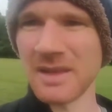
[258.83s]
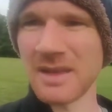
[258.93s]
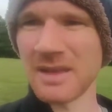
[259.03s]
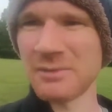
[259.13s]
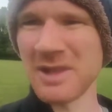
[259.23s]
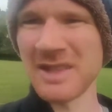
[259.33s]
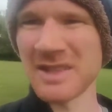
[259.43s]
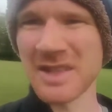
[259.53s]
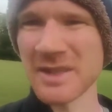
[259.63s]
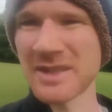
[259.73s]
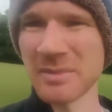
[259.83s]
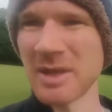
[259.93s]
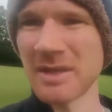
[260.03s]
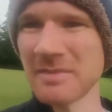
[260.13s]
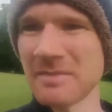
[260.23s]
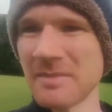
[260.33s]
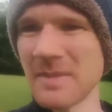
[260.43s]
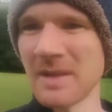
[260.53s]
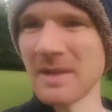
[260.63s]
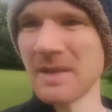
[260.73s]
Uh, it's really disgusted me,
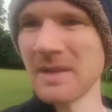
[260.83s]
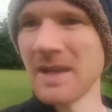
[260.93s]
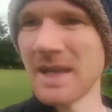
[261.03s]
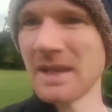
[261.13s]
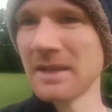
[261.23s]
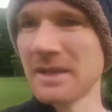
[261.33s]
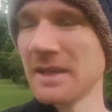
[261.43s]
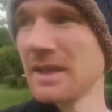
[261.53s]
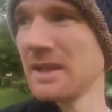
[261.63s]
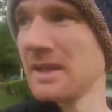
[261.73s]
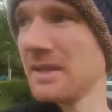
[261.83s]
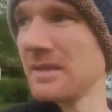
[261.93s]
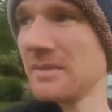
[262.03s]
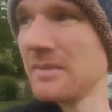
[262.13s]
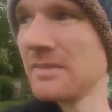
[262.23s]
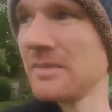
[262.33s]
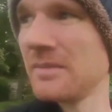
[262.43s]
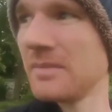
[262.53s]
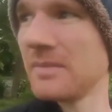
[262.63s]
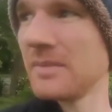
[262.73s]
and uh,
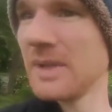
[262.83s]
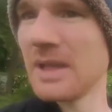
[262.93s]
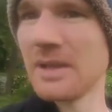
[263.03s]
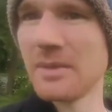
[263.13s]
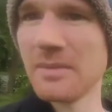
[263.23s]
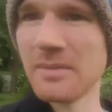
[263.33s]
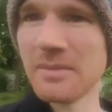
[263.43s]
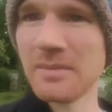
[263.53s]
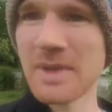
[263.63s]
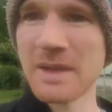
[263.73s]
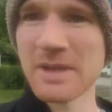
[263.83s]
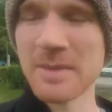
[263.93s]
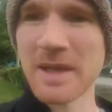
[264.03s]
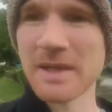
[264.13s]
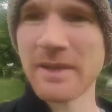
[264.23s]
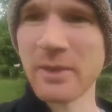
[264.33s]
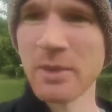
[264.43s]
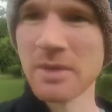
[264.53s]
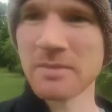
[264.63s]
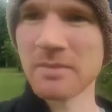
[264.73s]
you know I respect
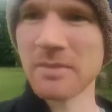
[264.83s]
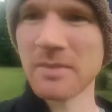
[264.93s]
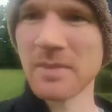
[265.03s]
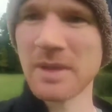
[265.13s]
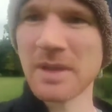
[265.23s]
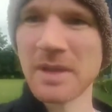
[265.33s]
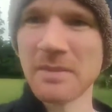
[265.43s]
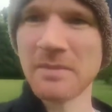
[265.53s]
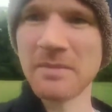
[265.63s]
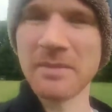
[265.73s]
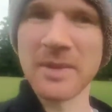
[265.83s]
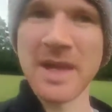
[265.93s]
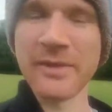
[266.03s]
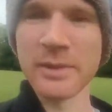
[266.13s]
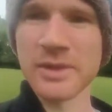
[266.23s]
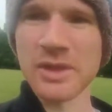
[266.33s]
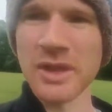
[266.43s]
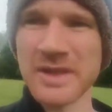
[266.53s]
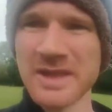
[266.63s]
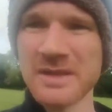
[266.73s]
everyone, um, everyone's
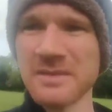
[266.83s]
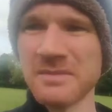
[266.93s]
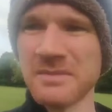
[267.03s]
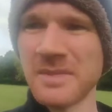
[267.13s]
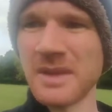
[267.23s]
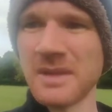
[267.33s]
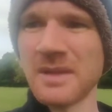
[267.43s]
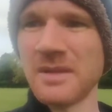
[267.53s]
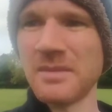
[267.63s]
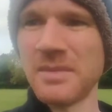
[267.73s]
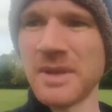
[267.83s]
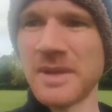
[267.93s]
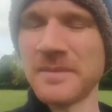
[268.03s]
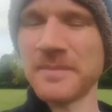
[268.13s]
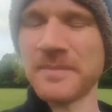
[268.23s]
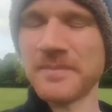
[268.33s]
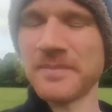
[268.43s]
choices, but